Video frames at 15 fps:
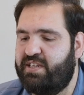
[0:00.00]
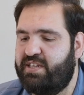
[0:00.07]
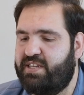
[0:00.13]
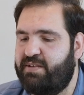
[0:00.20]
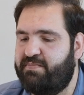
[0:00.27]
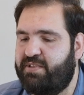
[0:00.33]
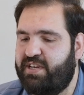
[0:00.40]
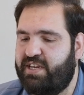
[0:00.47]

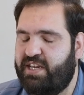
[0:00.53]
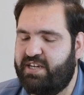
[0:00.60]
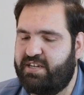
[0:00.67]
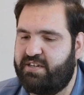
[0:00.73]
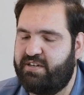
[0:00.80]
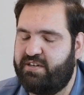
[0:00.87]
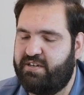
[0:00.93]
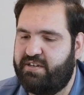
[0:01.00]
something
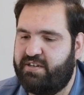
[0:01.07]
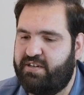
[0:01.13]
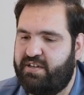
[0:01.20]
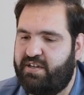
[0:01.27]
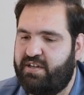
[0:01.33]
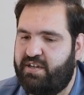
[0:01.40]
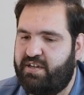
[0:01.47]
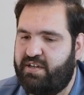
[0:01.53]
that
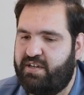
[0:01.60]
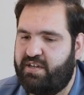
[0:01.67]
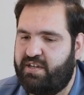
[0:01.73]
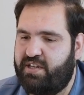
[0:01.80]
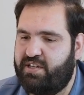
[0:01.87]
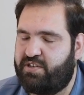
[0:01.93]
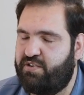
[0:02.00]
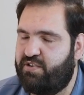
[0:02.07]

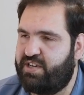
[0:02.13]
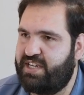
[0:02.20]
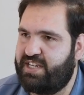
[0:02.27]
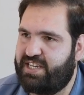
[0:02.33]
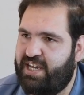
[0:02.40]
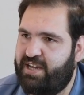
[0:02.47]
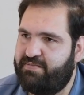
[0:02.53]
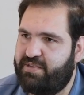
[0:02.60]
is not
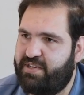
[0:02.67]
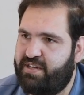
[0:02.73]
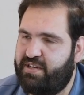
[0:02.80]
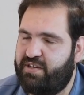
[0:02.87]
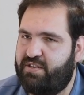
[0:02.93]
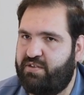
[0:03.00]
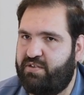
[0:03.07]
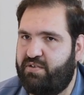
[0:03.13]
exams,
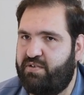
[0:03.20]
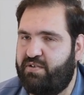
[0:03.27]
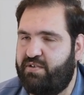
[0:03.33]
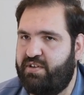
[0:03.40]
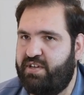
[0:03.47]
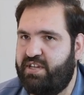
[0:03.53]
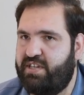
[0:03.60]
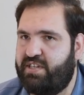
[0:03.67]
so
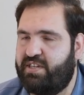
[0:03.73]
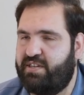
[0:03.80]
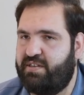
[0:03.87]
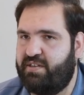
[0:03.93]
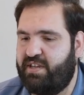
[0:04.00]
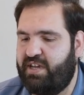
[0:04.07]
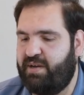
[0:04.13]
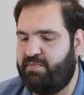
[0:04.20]
it's
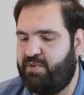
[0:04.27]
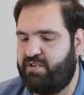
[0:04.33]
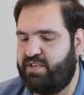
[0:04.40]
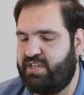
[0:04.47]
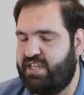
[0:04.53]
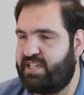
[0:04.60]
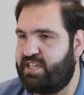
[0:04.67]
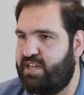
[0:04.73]

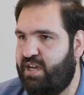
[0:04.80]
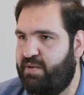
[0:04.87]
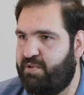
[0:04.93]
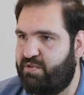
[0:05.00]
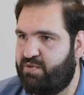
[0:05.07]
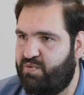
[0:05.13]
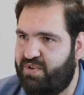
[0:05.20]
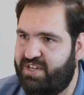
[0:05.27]

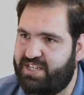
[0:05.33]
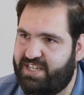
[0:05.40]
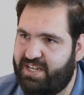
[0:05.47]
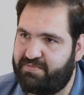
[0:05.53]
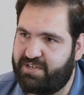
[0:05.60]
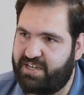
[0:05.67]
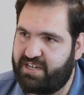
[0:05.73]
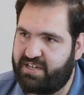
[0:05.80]
about one
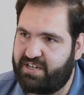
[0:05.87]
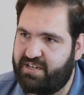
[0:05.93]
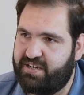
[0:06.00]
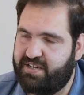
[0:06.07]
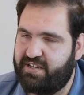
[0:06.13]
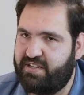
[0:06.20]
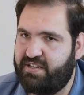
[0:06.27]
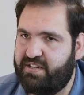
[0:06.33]
subject,
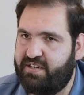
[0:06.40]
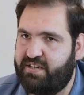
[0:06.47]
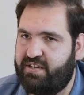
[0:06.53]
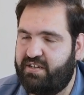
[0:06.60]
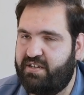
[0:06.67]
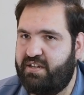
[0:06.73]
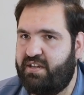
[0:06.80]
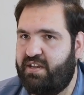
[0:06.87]

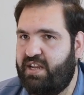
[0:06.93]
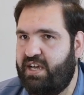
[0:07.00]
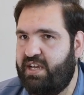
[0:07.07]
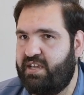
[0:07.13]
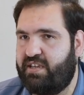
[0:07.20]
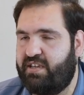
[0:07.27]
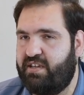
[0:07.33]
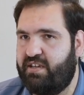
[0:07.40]

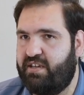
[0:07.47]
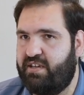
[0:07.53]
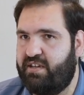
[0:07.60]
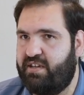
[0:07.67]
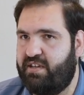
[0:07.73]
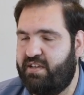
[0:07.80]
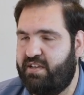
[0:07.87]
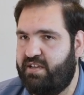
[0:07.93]
like
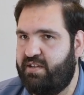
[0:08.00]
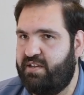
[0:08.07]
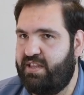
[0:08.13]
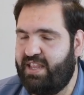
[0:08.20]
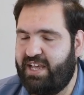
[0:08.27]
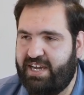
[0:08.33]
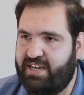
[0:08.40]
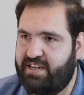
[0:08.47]

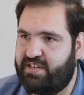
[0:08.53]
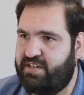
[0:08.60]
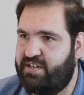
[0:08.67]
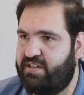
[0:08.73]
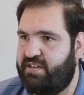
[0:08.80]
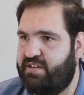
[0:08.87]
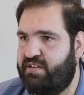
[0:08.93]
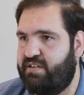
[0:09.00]
light,
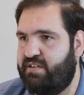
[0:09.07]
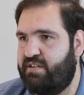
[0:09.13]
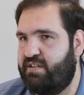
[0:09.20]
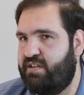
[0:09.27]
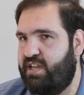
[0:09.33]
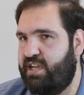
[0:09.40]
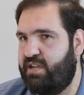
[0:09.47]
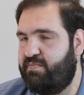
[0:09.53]

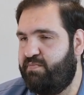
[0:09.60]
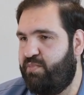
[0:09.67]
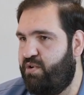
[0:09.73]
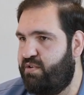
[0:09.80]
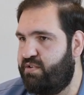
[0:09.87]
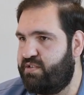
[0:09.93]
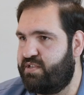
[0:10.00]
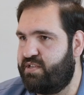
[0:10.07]
like
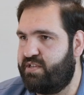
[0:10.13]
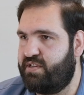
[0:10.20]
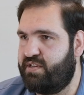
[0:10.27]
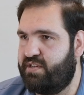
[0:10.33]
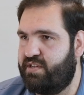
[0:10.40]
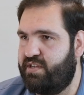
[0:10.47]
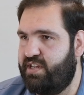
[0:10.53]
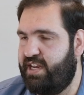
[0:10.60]
bones
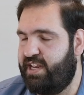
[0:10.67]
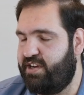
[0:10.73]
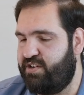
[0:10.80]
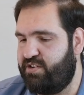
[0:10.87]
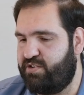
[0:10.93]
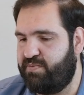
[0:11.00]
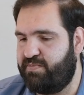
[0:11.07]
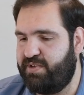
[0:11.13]
in
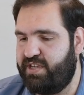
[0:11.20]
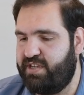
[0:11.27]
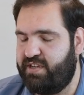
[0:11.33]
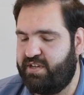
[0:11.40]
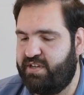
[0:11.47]
anatomy.